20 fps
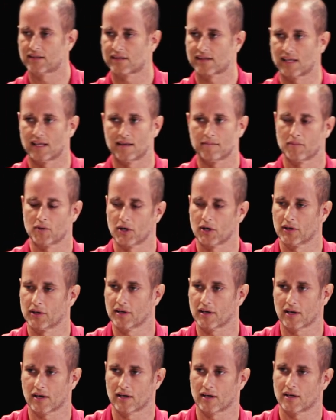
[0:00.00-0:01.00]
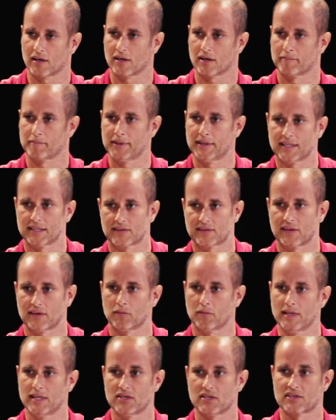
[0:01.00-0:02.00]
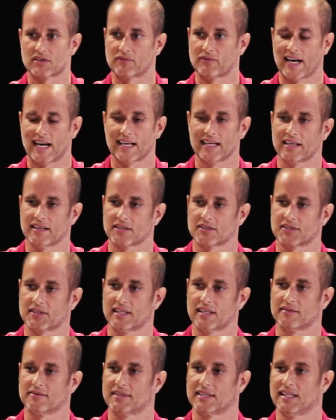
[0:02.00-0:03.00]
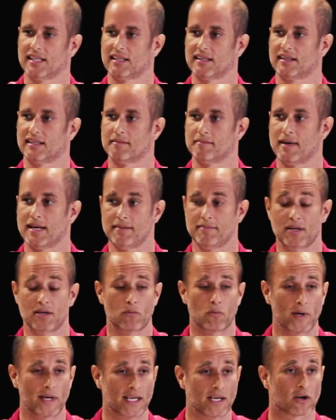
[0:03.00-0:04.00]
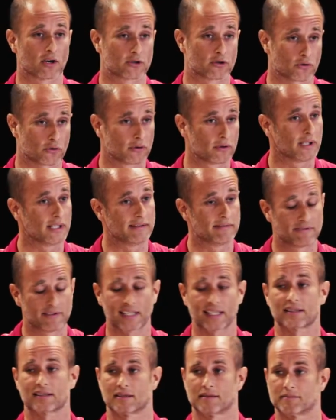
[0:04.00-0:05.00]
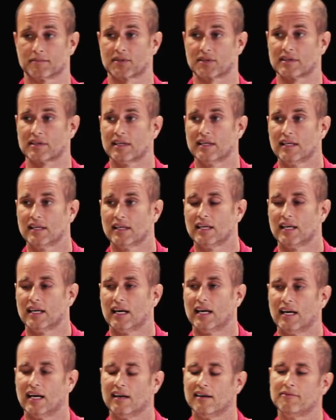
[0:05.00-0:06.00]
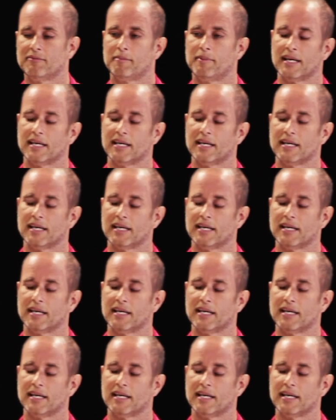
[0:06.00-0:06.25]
Some are pits that we just find ourselves in that maybe we are truly victims of.